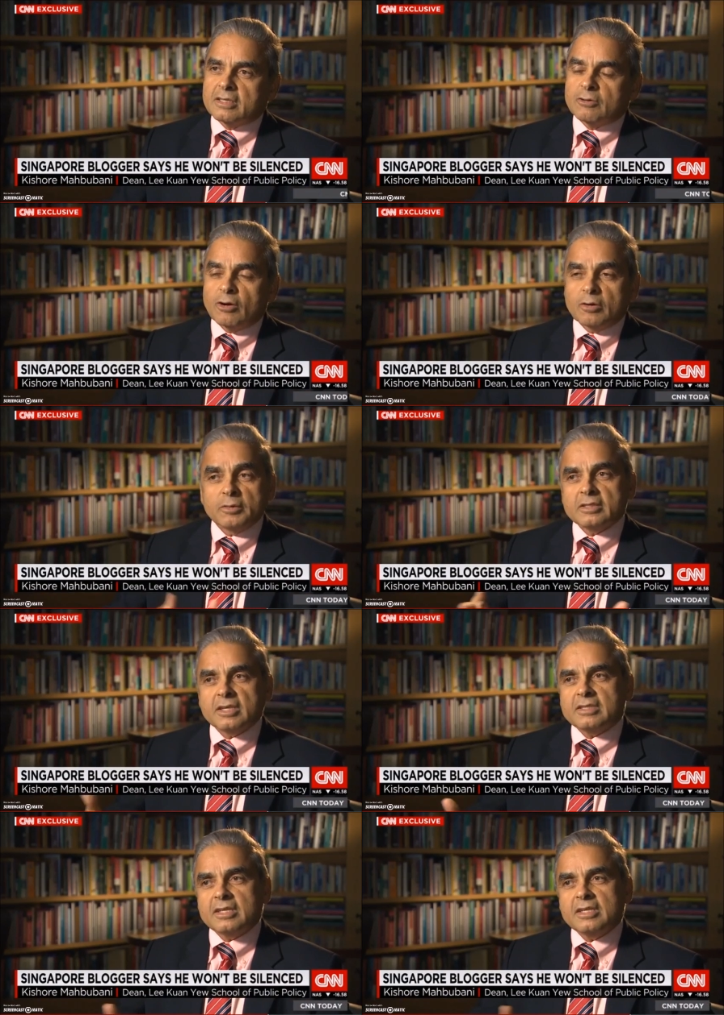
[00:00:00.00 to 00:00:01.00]
a normal
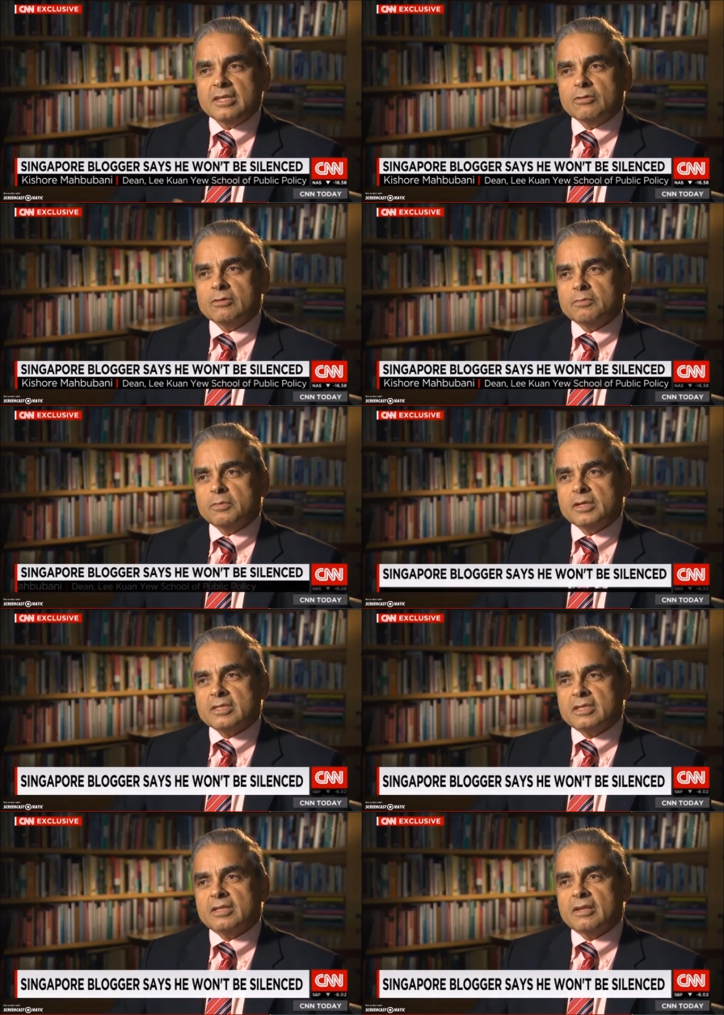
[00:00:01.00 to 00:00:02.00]
16 year old
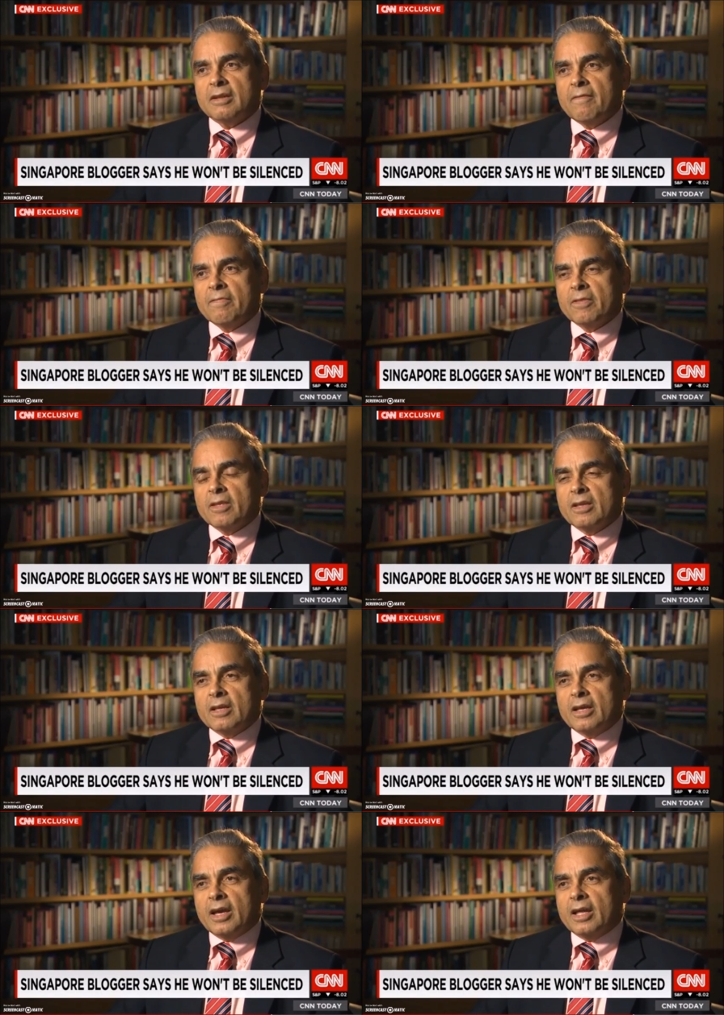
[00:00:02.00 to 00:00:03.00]
person.
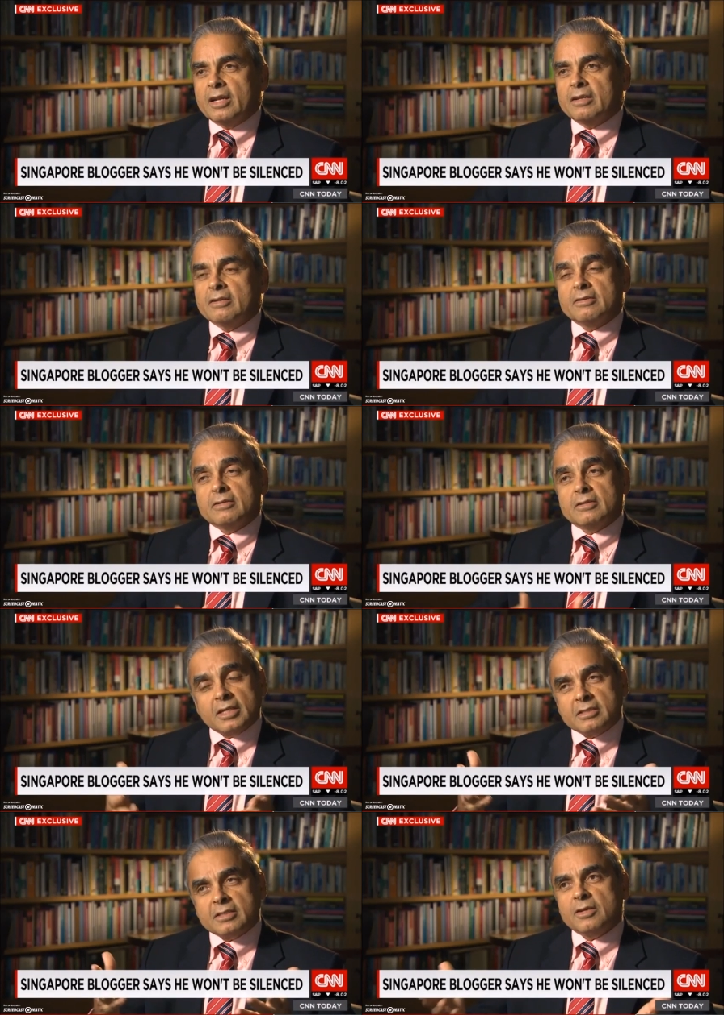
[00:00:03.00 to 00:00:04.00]
And
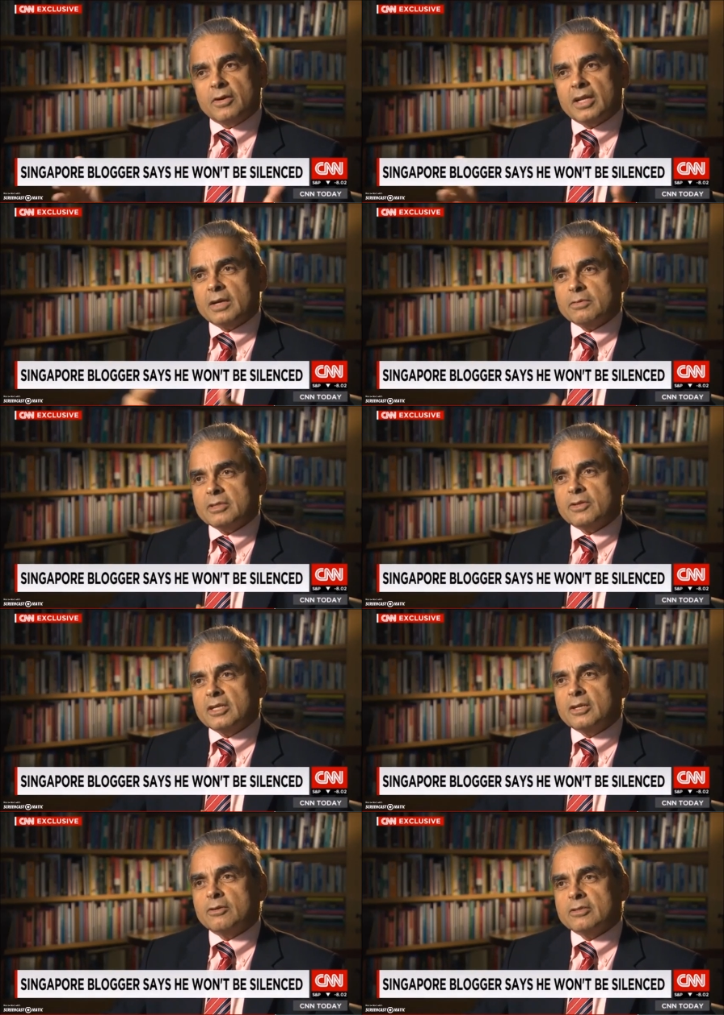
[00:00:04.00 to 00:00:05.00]
let's see what happens when
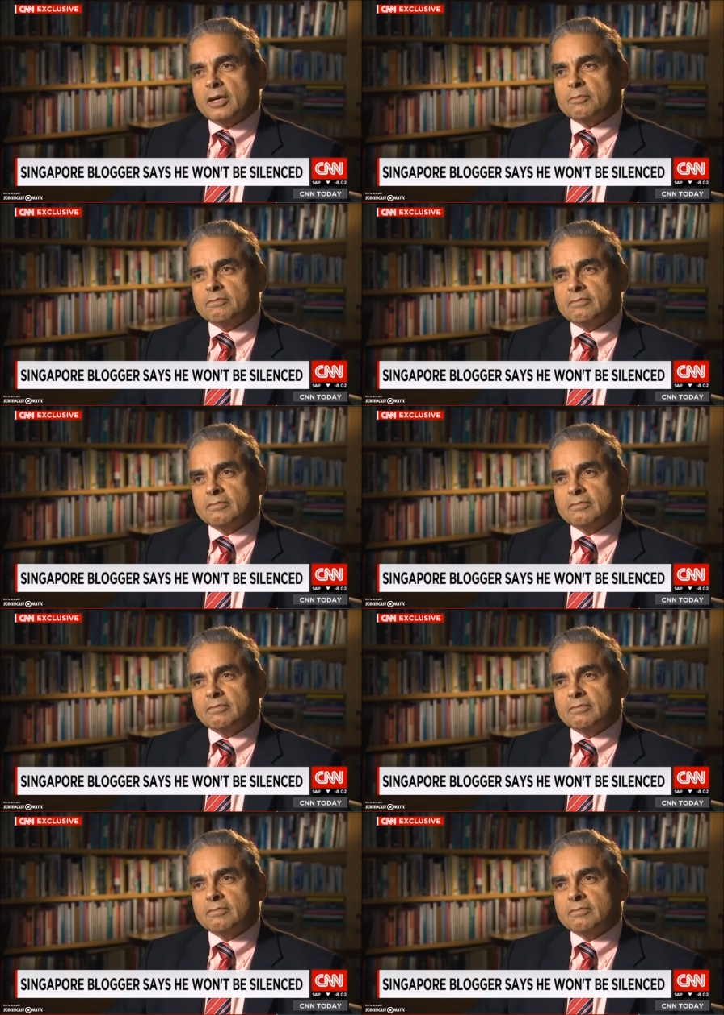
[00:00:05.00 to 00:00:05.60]
he grows up.